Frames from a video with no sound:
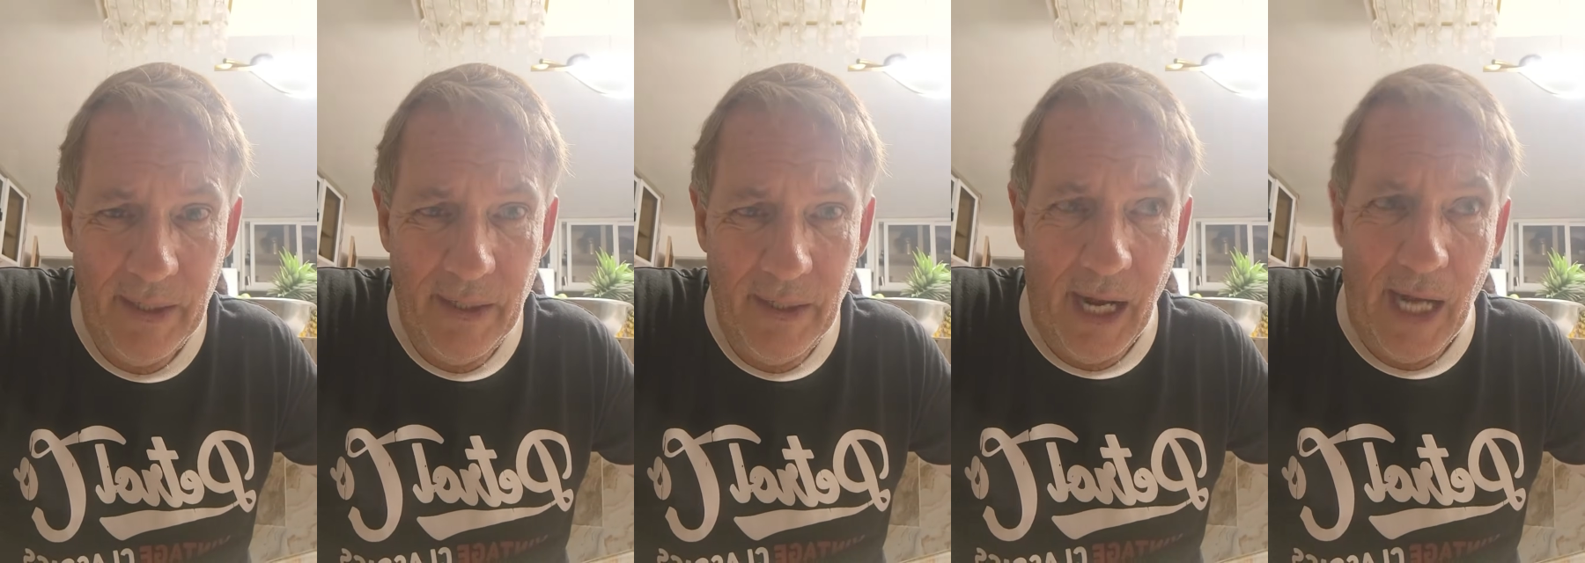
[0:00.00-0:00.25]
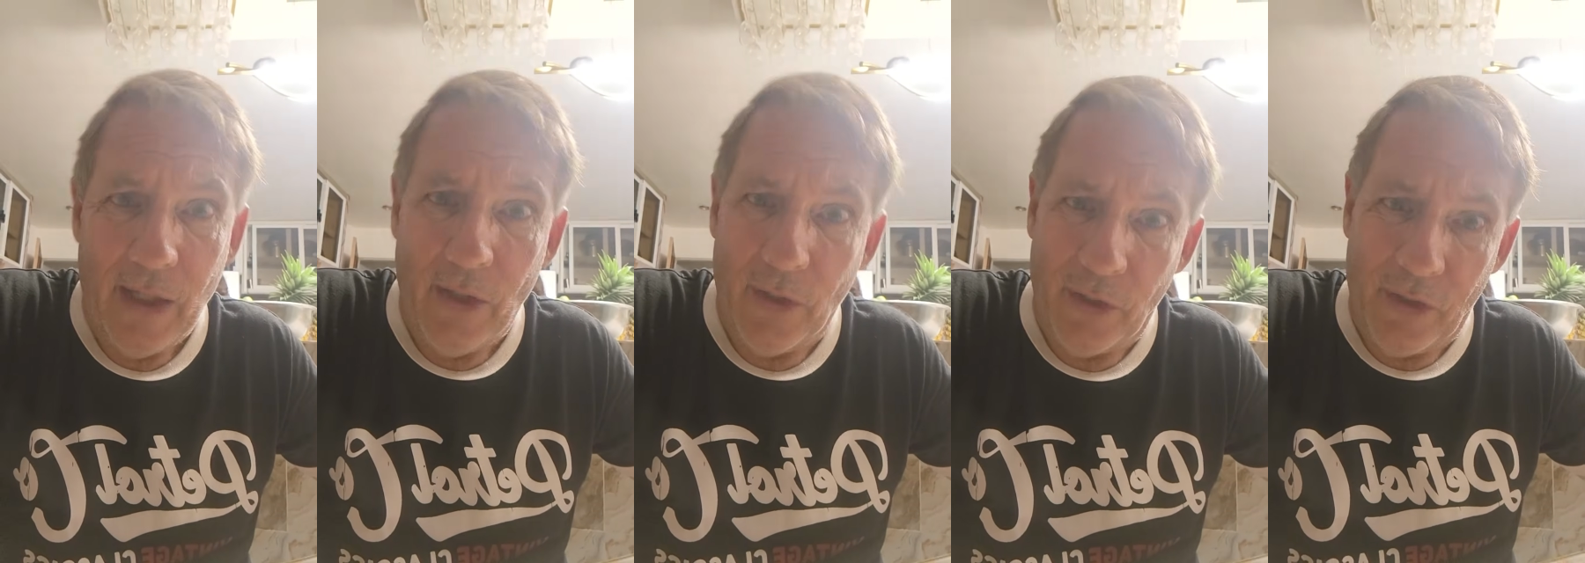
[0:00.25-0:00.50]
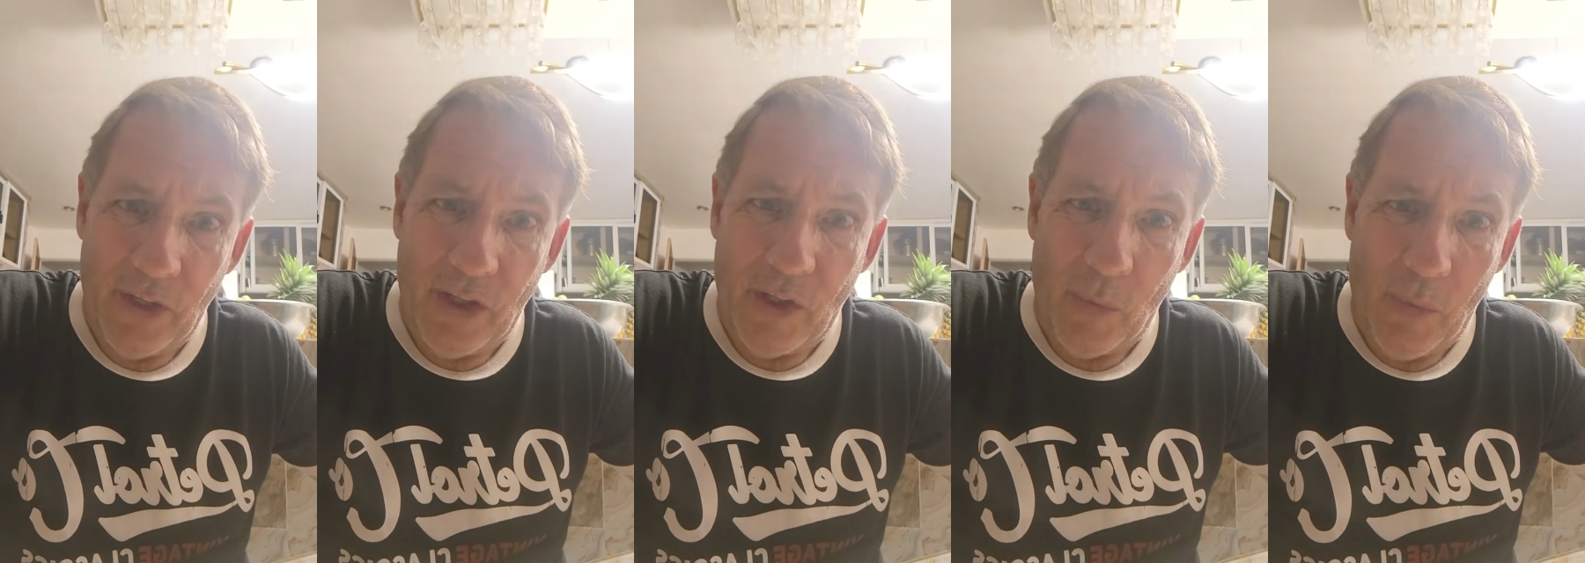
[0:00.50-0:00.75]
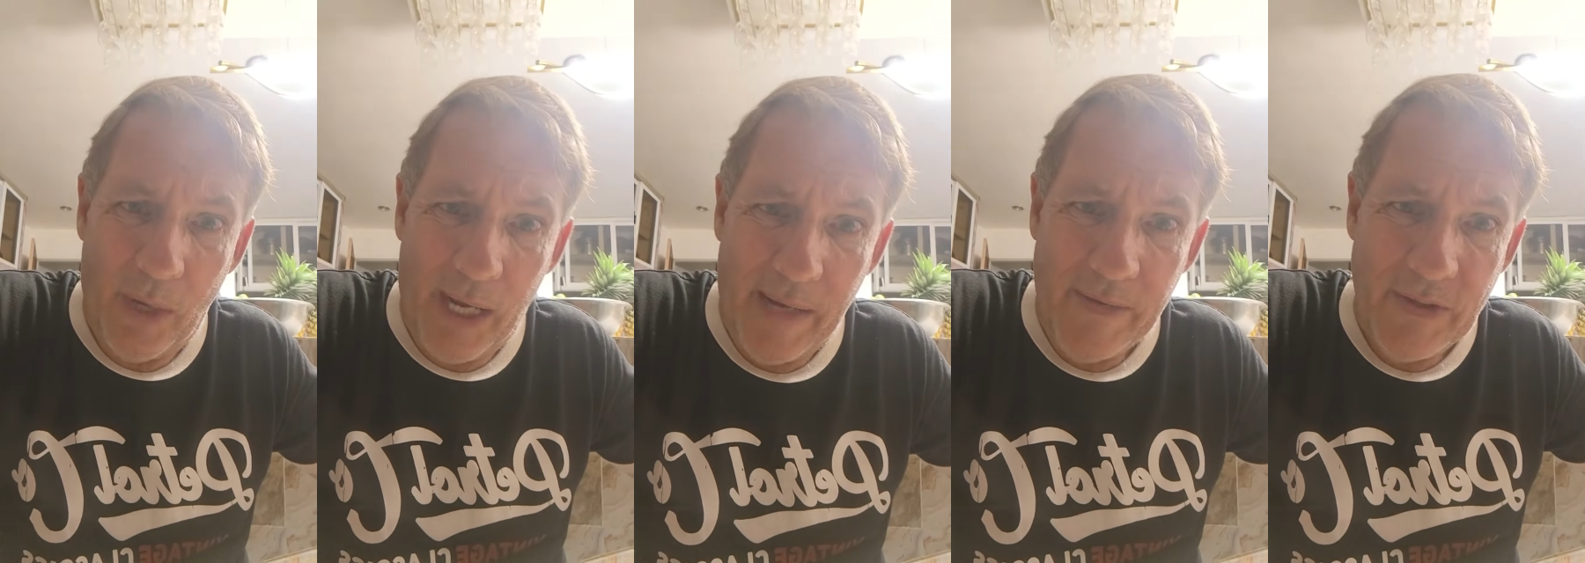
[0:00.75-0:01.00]
I looked at the
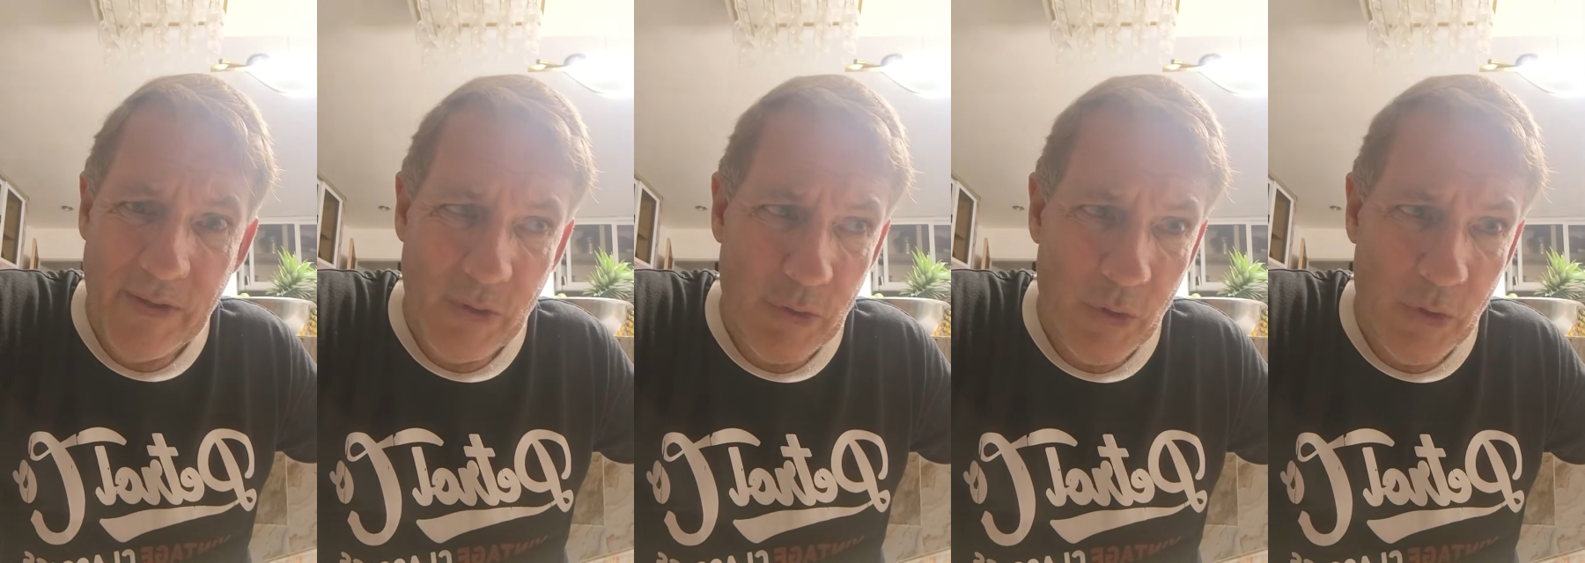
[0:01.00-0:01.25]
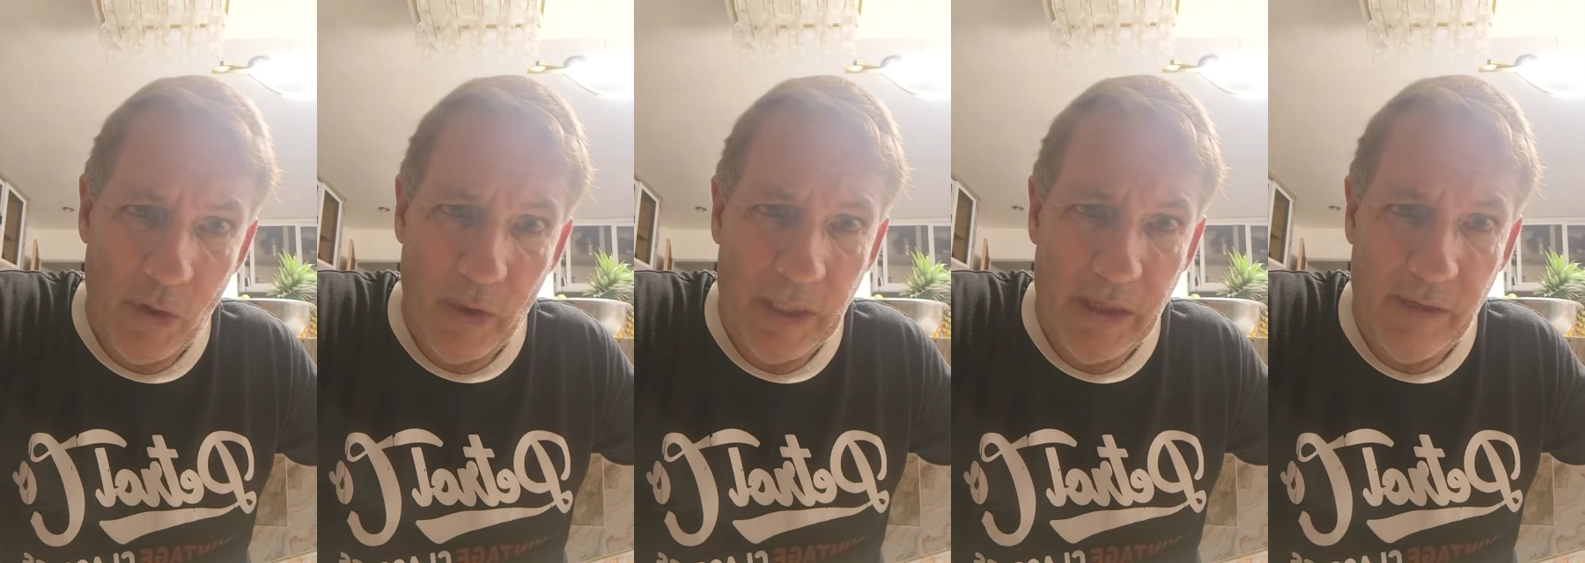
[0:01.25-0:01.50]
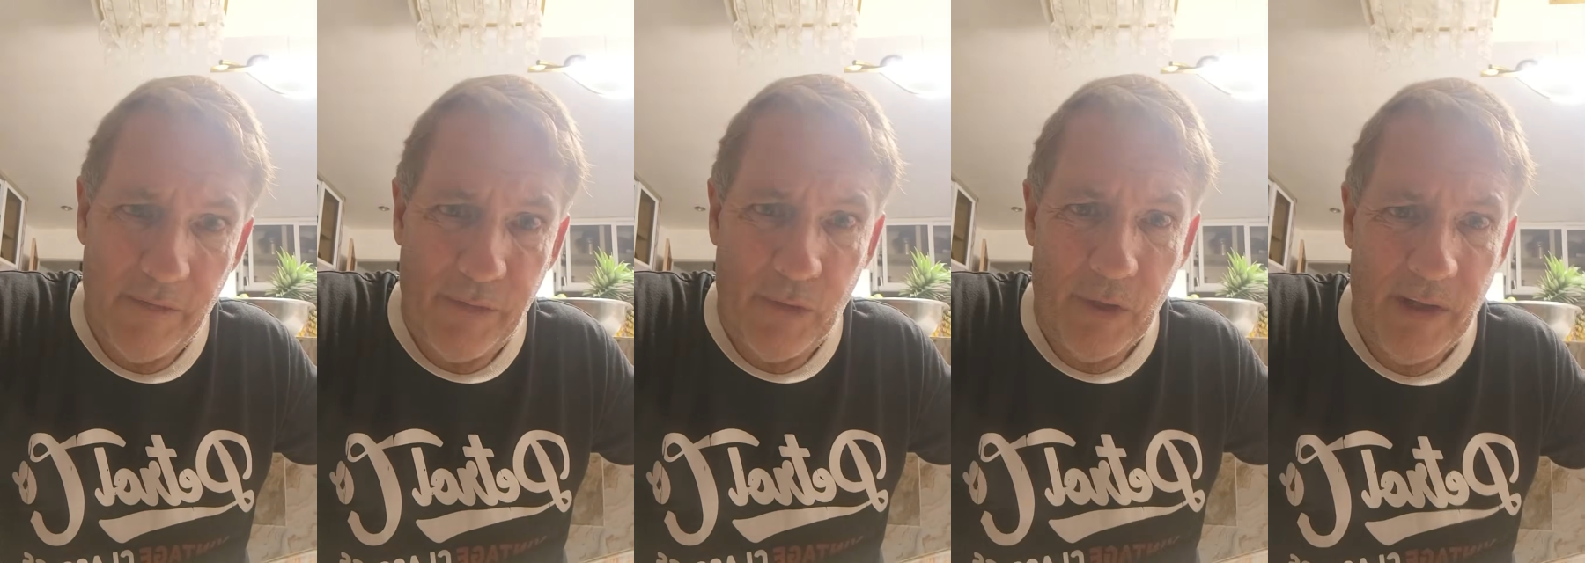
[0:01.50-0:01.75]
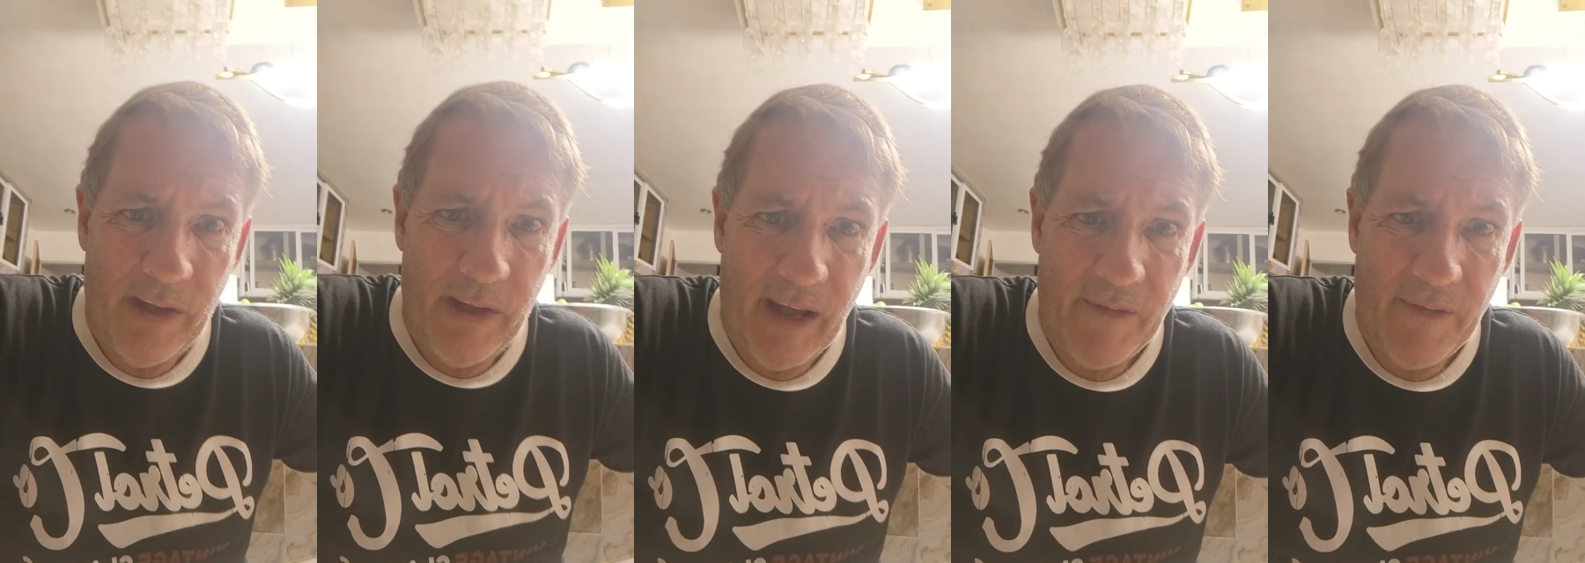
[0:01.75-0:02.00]
waves. There's only 1.5
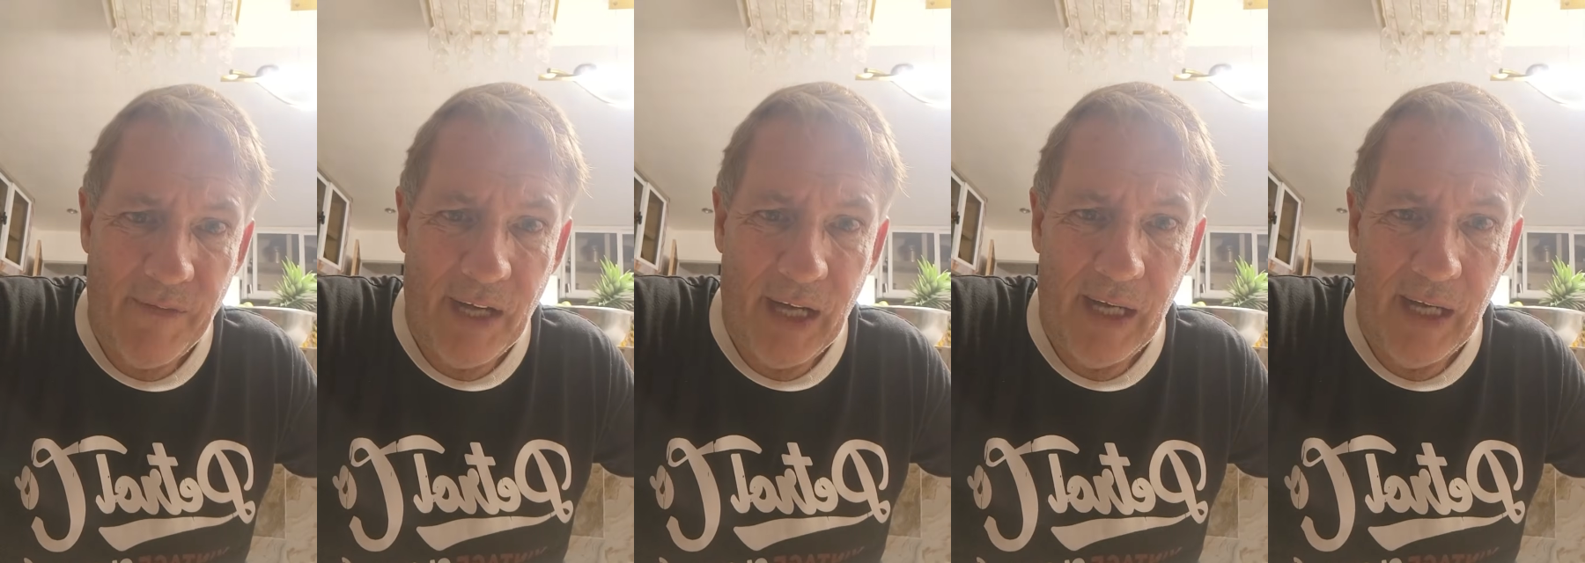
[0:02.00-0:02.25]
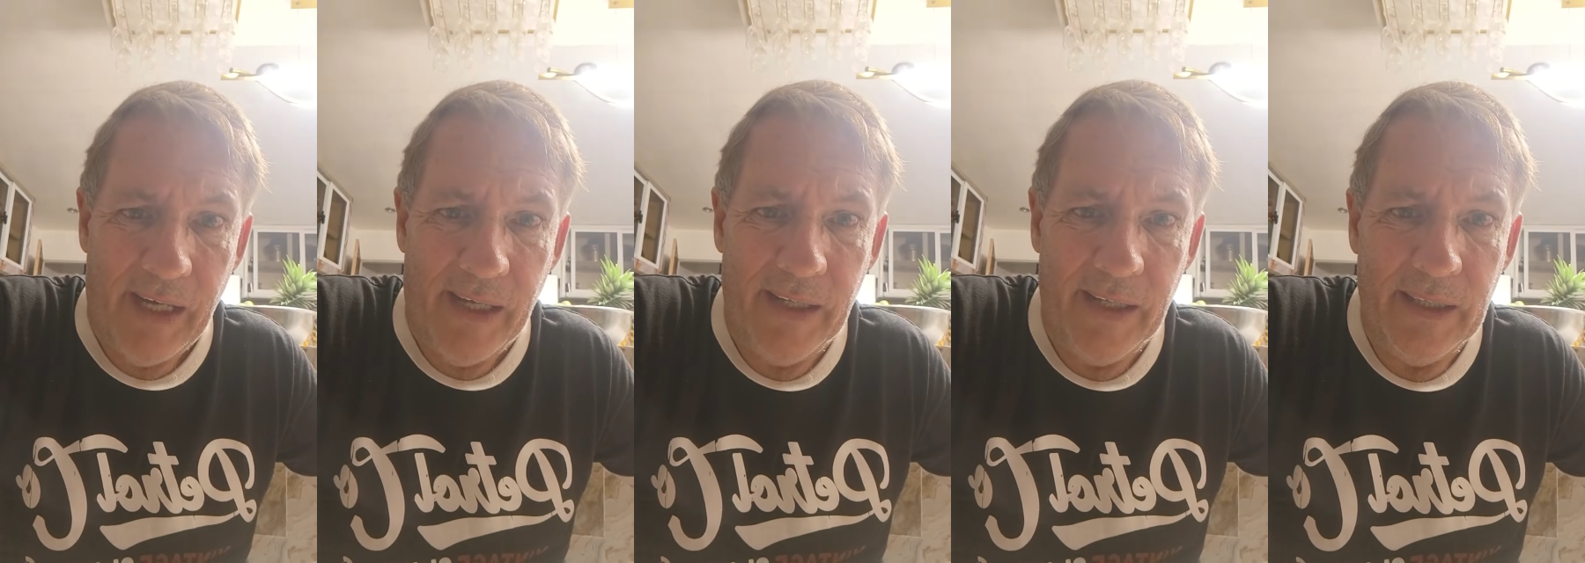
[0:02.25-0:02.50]
feet high.